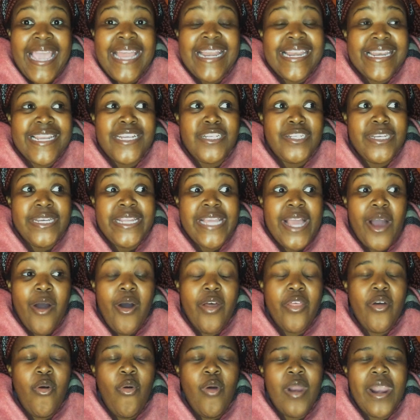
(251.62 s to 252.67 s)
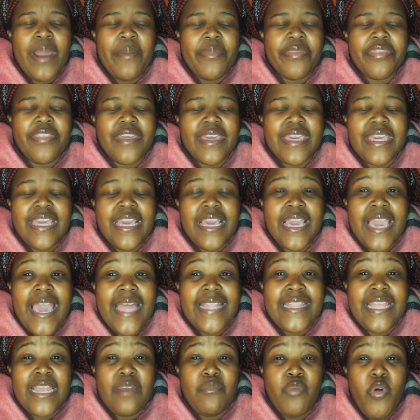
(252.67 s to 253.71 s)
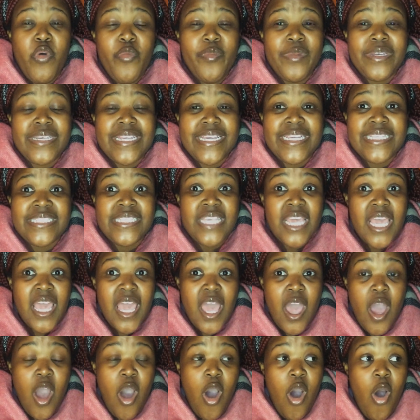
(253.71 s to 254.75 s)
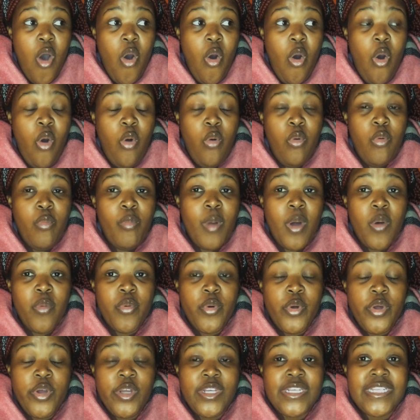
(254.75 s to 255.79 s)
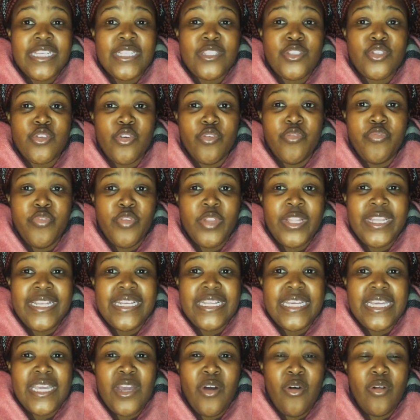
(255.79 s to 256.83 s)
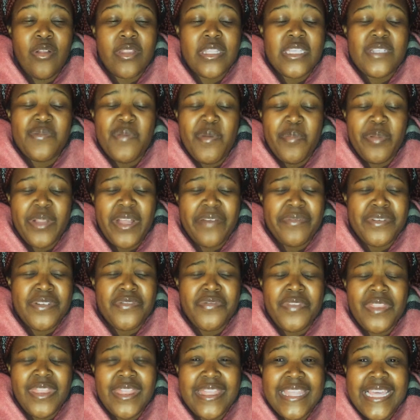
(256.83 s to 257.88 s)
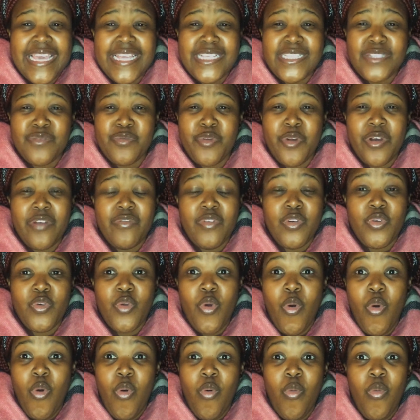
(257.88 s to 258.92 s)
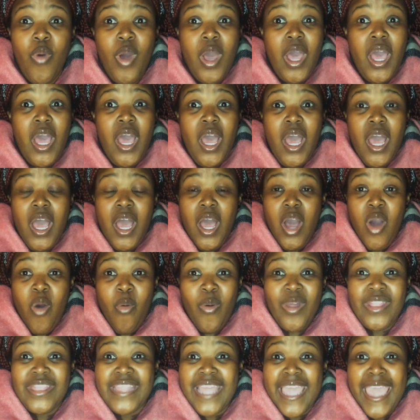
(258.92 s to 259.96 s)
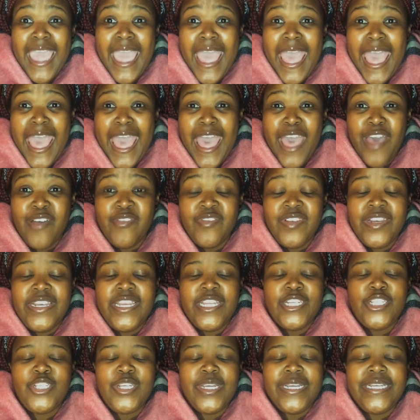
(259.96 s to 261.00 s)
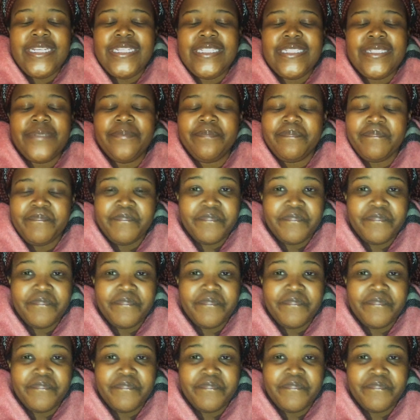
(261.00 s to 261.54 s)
literally, all I'm thinking at that moment is, oh my word, it's so full in here. All these people have different things. We don't even know what they have. Literally,